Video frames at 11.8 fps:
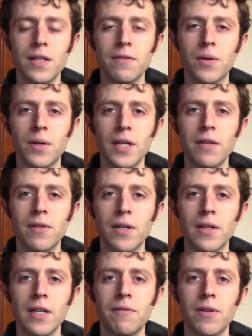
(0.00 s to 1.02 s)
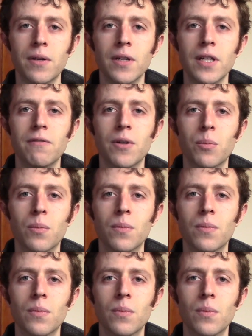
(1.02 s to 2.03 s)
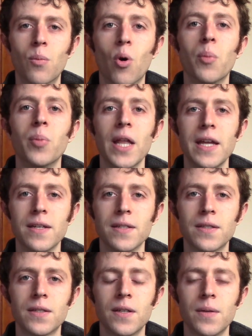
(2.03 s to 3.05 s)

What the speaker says: even more blatant.